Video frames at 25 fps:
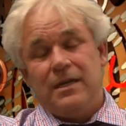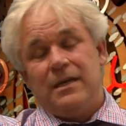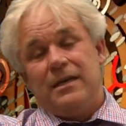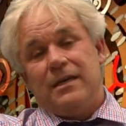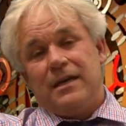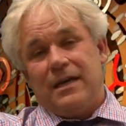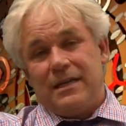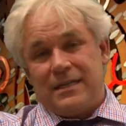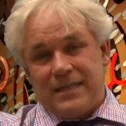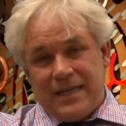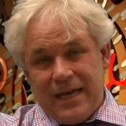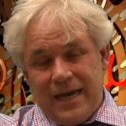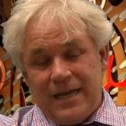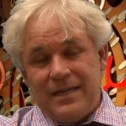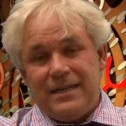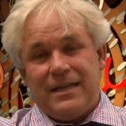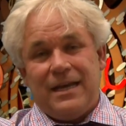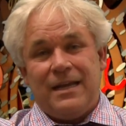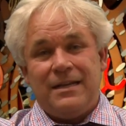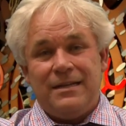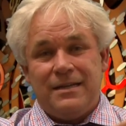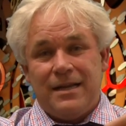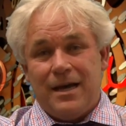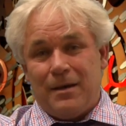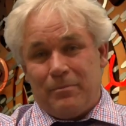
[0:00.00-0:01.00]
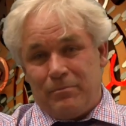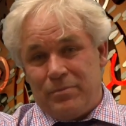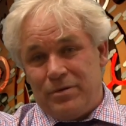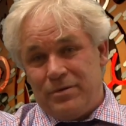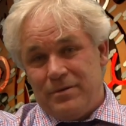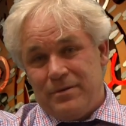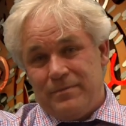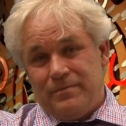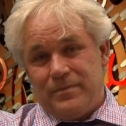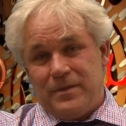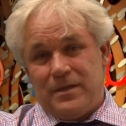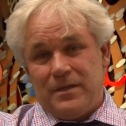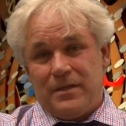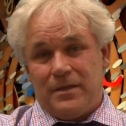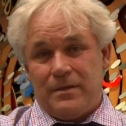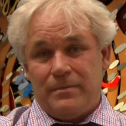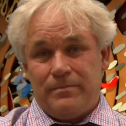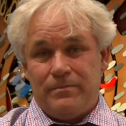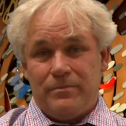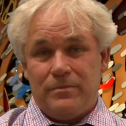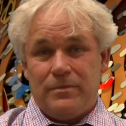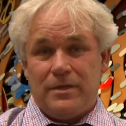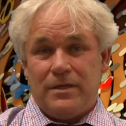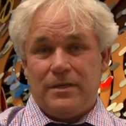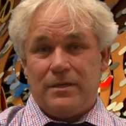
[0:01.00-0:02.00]
it can end up
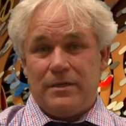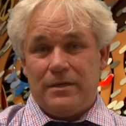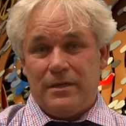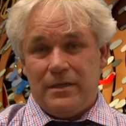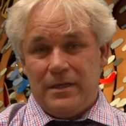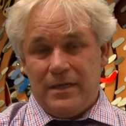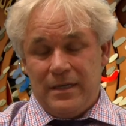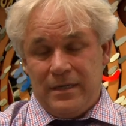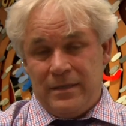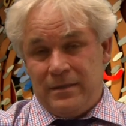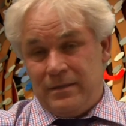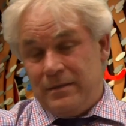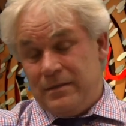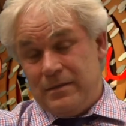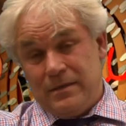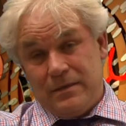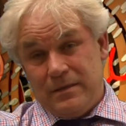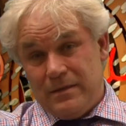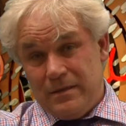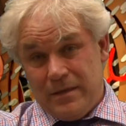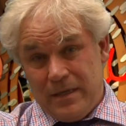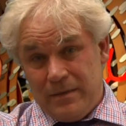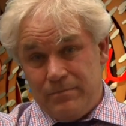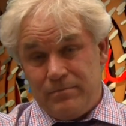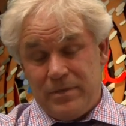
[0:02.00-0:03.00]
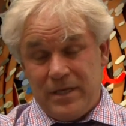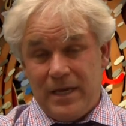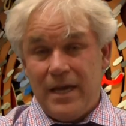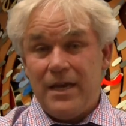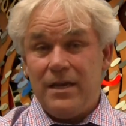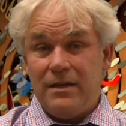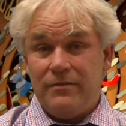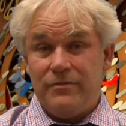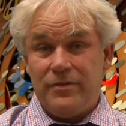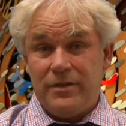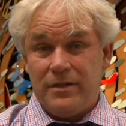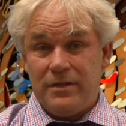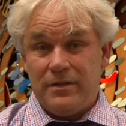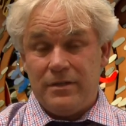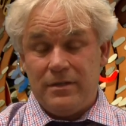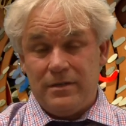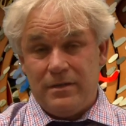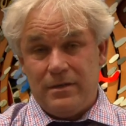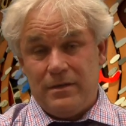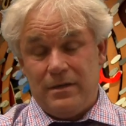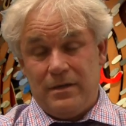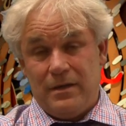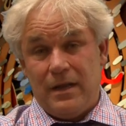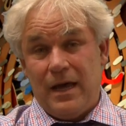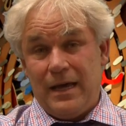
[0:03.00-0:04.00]
um, uh, in a behavior
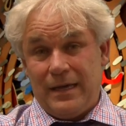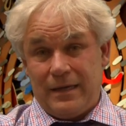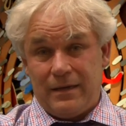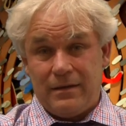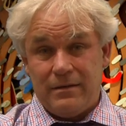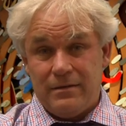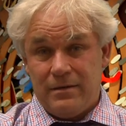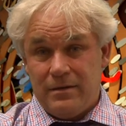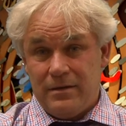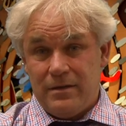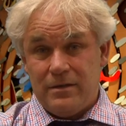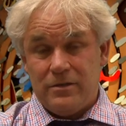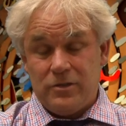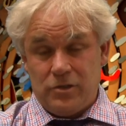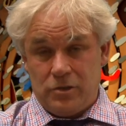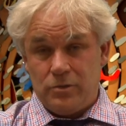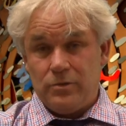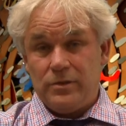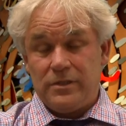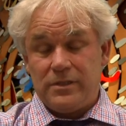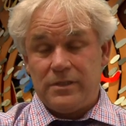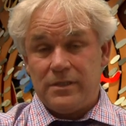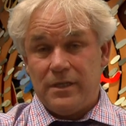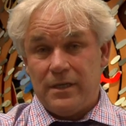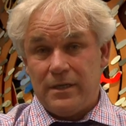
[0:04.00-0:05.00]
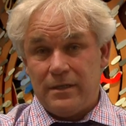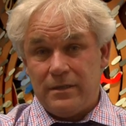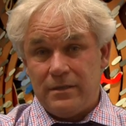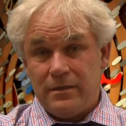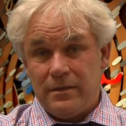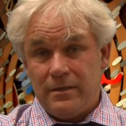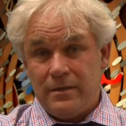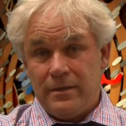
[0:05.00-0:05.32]
like suicide.